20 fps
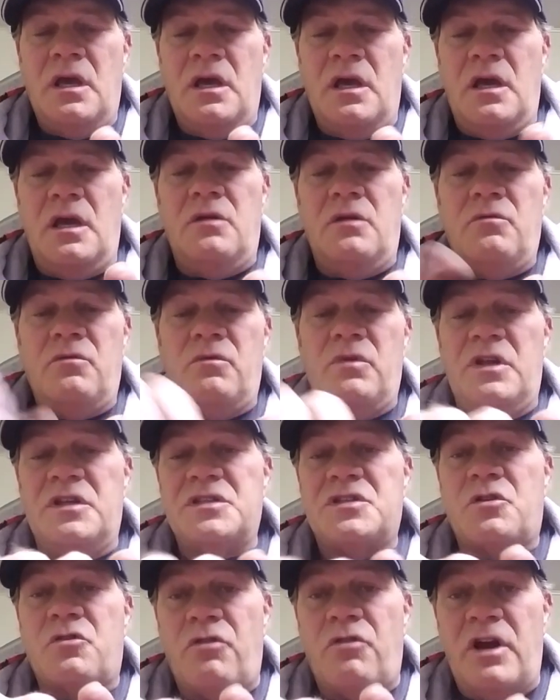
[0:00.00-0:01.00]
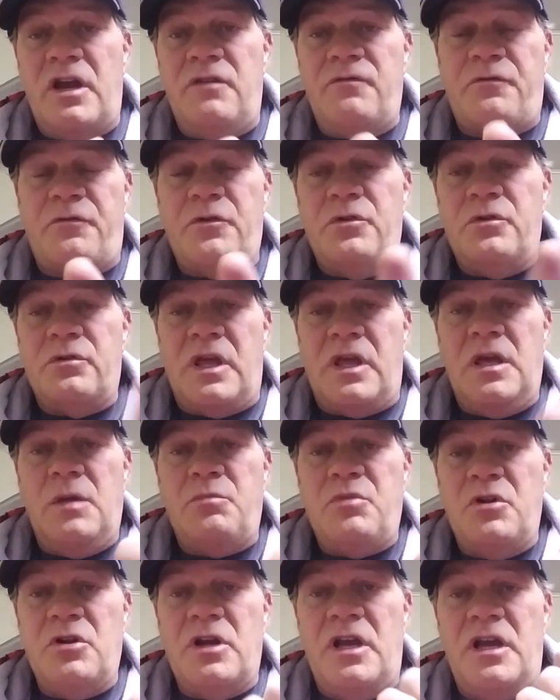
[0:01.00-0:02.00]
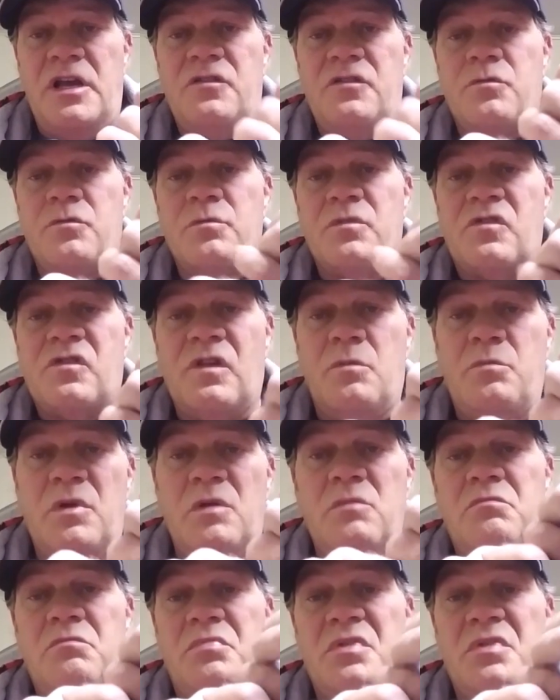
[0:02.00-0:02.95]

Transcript: and is great for keeping your hands from slipping,